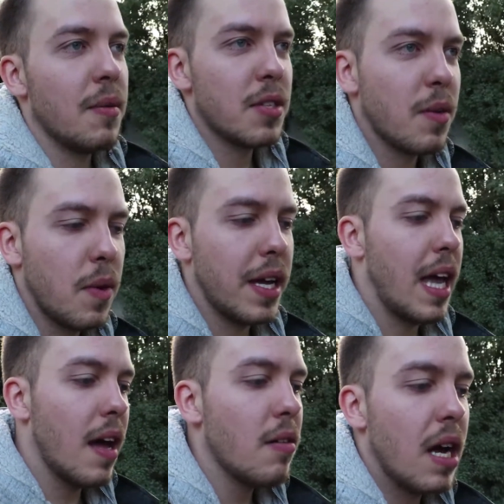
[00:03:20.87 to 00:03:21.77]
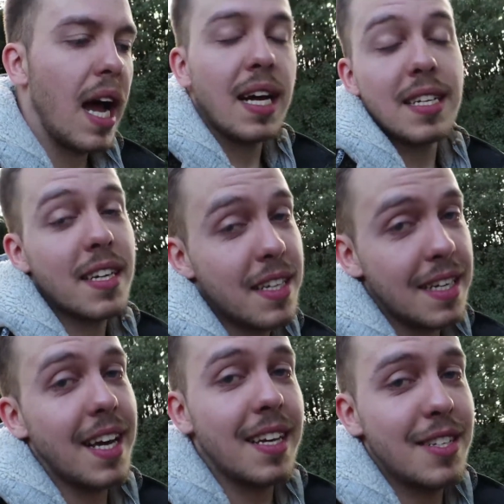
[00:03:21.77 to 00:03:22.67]
It was a good workout and I
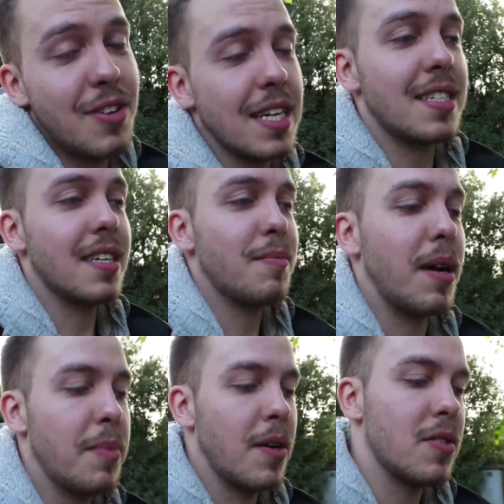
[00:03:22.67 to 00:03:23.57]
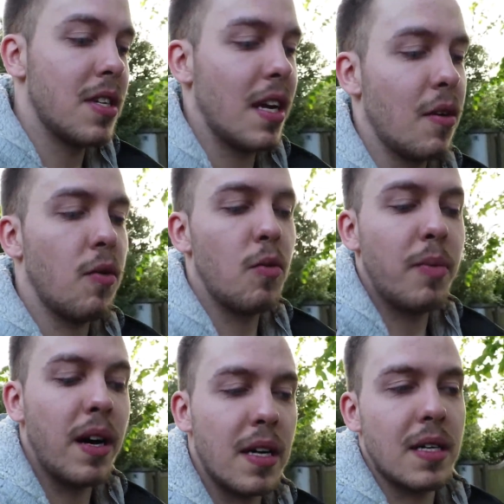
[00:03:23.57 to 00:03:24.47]
didn't get distracted by posting or
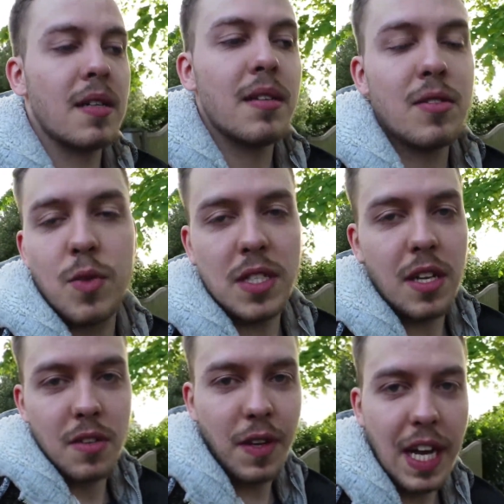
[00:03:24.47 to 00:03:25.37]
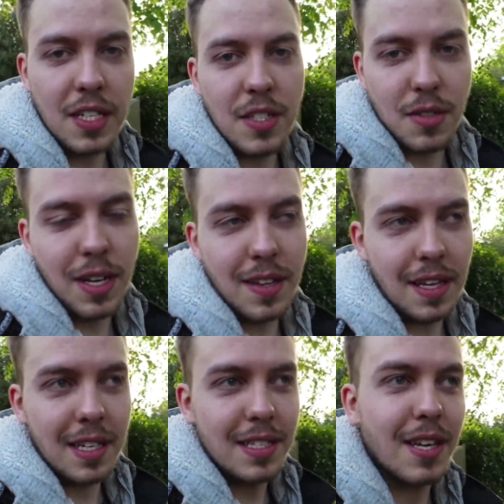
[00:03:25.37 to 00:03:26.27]
by Twitter notifications or
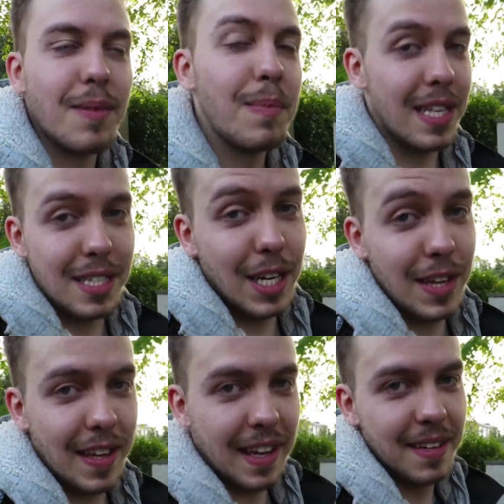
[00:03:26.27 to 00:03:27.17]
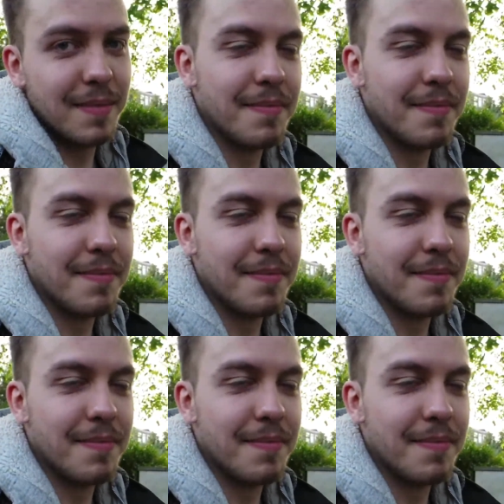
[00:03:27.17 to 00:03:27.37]
anything, so that's a good thing.